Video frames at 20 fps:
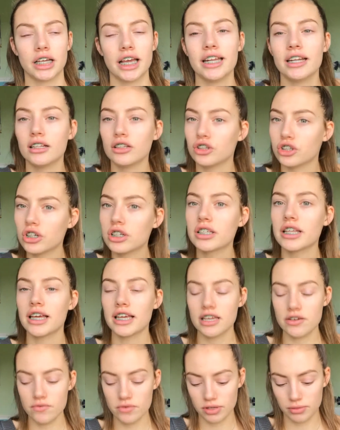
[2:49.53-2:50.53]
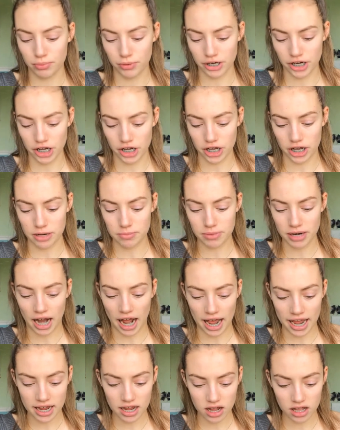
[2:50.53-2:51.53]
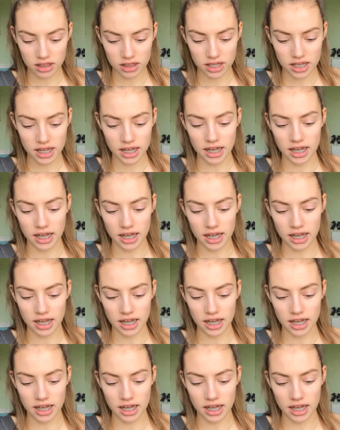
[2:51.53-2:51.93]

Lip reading: and it looked like it was pretty good, but I got the